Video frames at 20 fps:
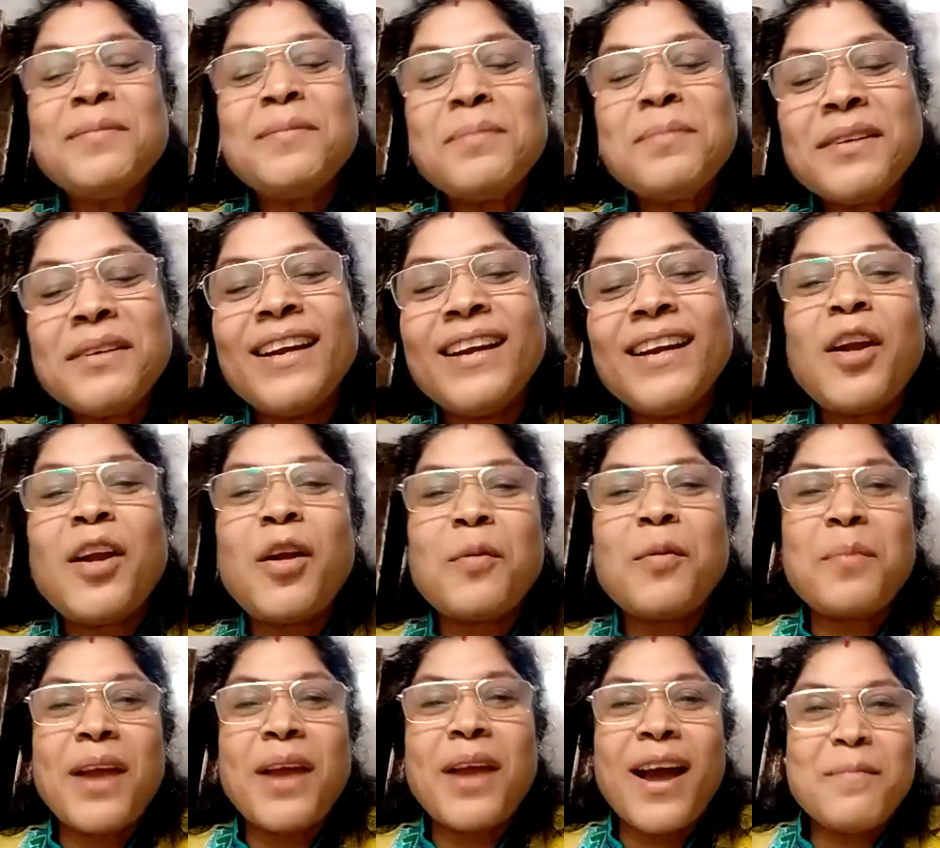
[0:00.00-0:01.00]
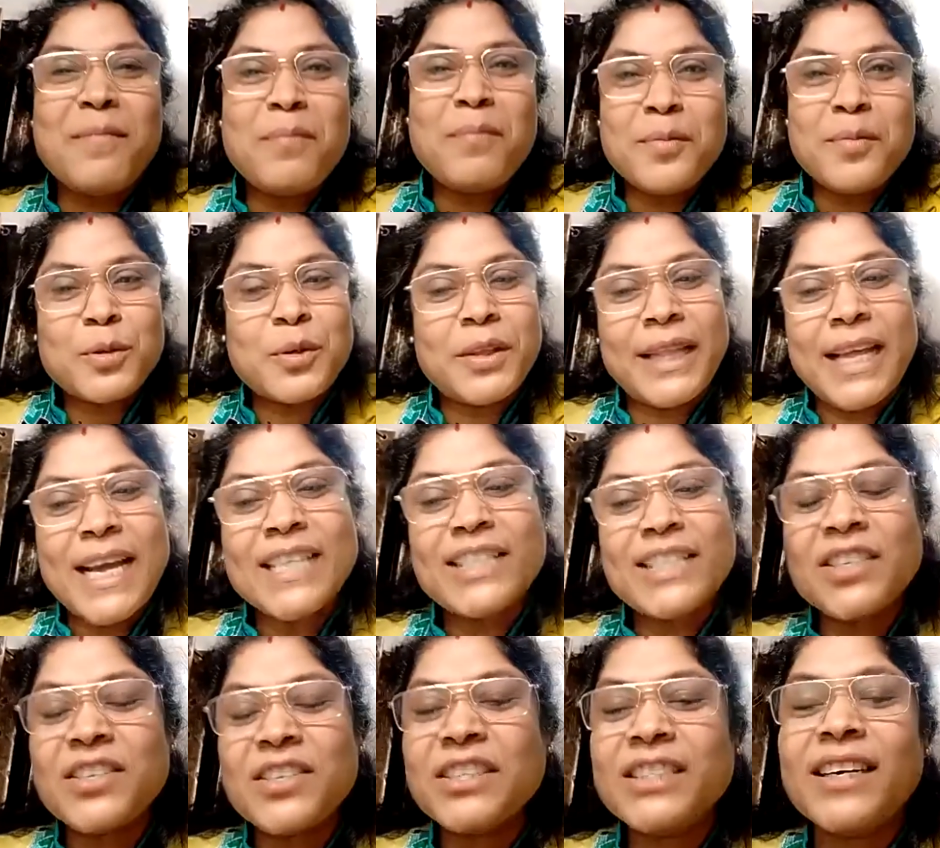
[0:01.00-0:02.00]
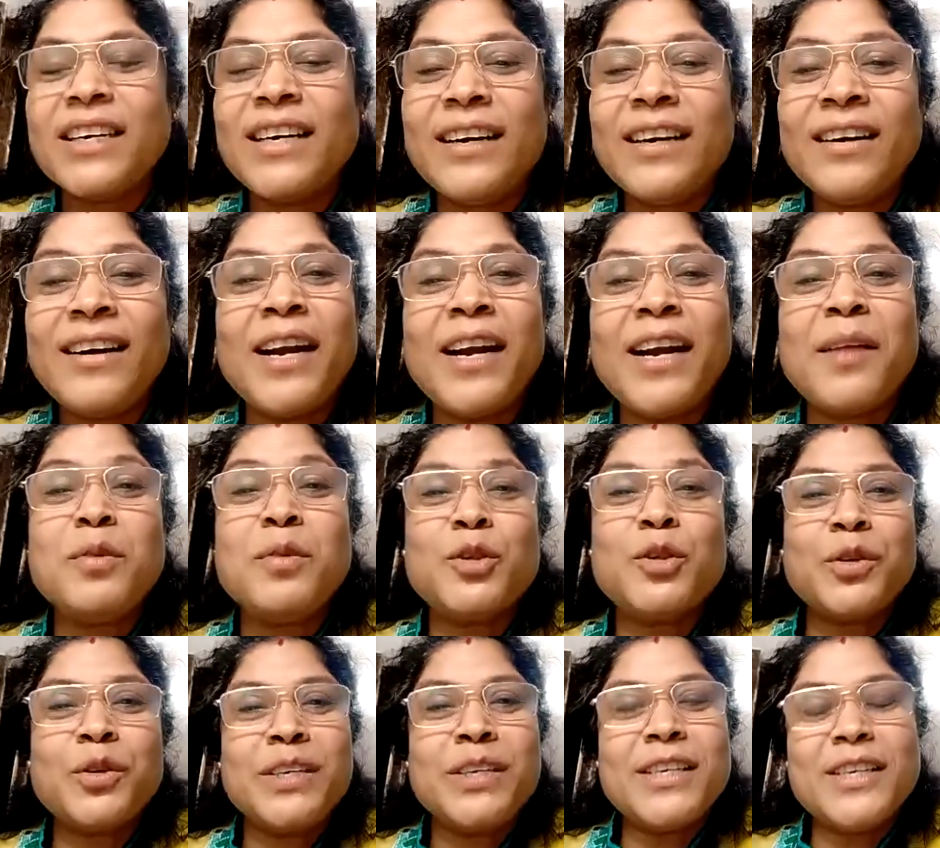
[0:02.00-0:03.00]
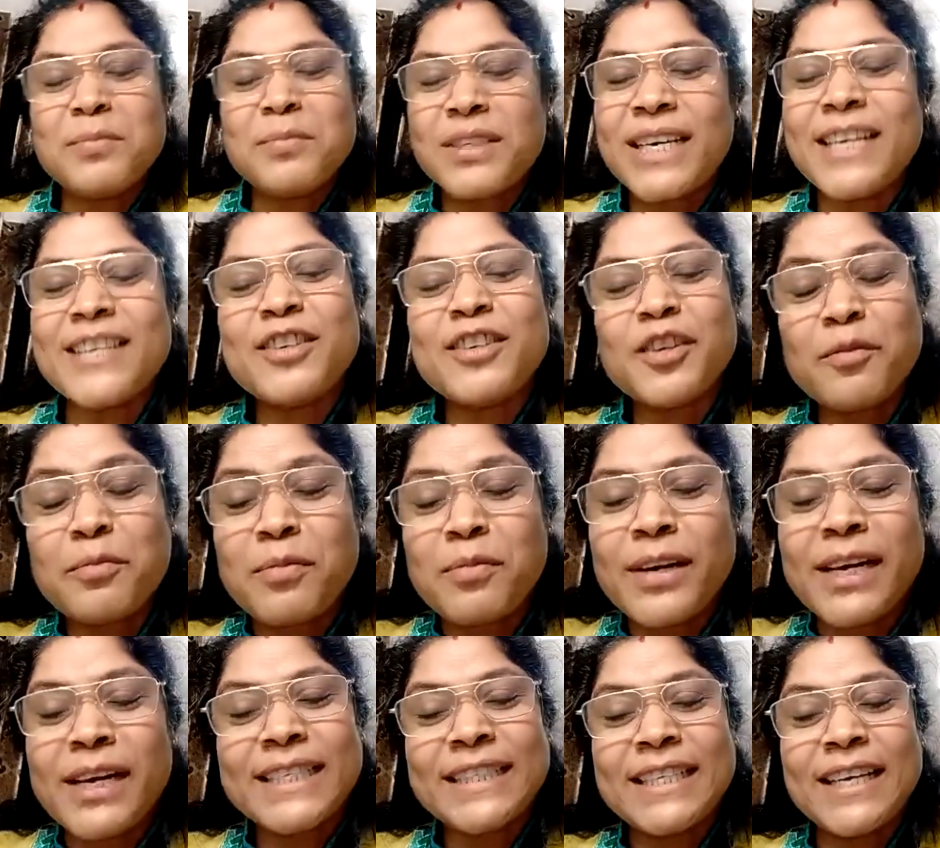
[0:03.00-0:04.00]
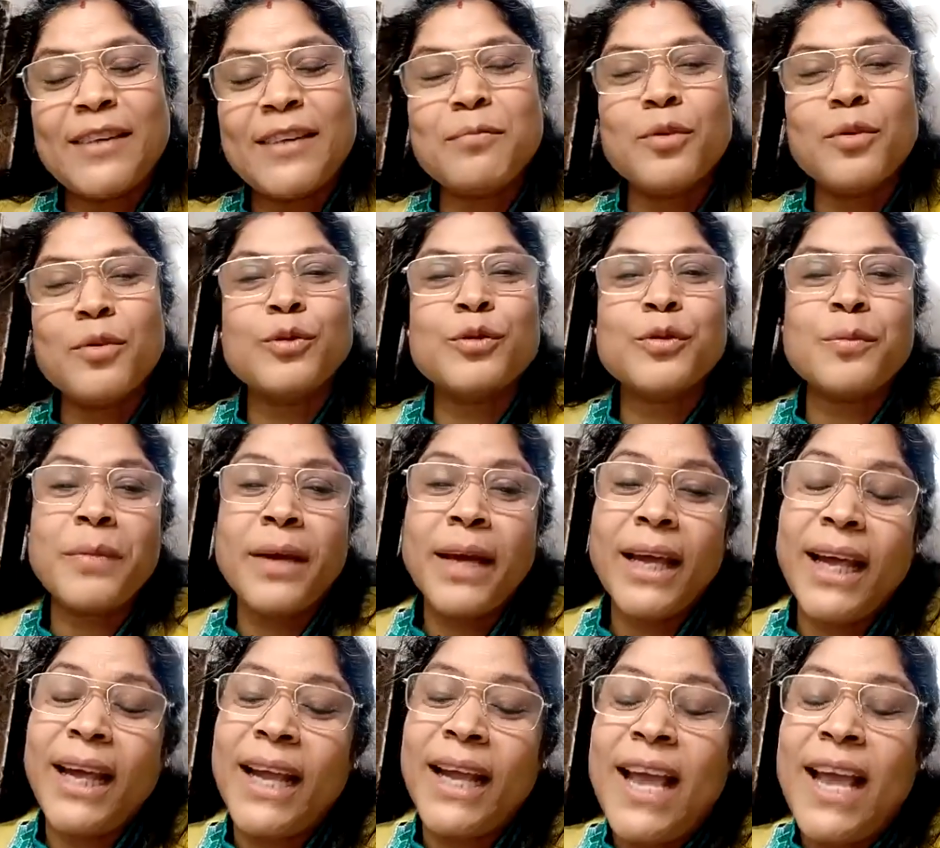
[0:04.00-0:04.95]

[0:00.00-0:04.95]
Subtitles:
Pradhan, on behalf of Sodhya Sahachakra and the Vishwaneedam Center for Asian Blossoming,